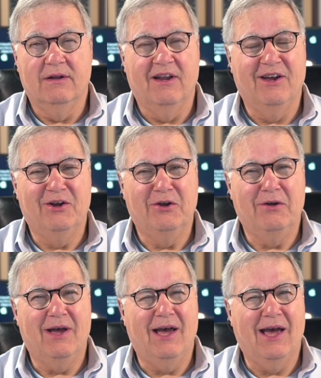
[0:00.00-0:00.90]

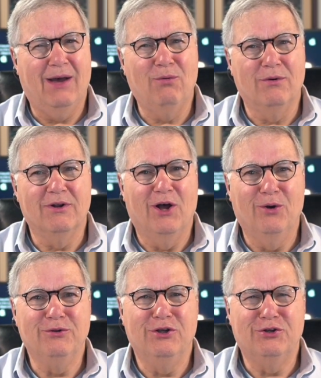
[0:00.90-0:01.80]
"Now, I won't
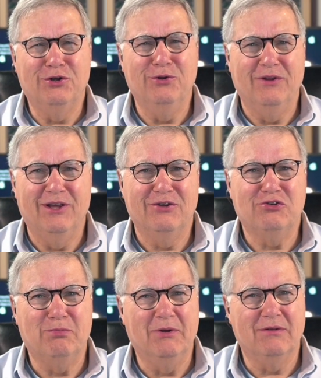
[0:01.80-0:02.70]
hold you to
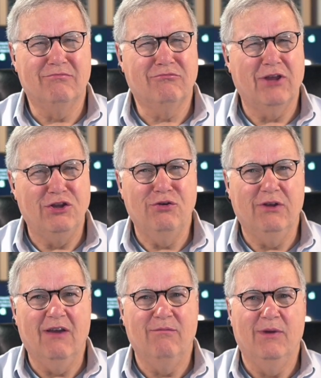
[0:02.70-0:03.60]
this, but can
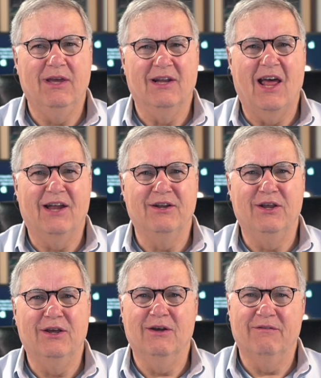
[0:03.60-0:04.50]
you give me an
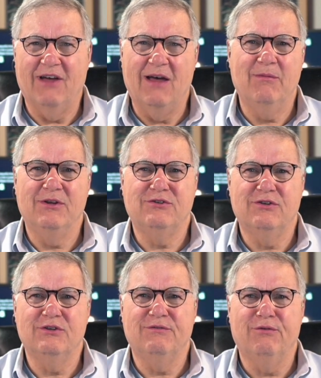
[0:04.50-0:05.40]
idea of how
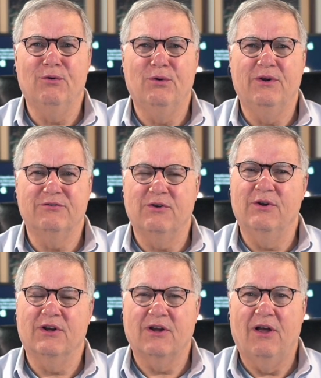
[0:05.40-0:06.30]
much this floor is
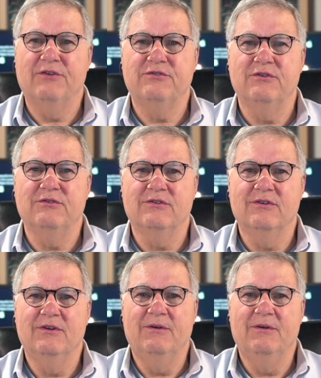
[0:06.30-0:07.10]
going to cost us?"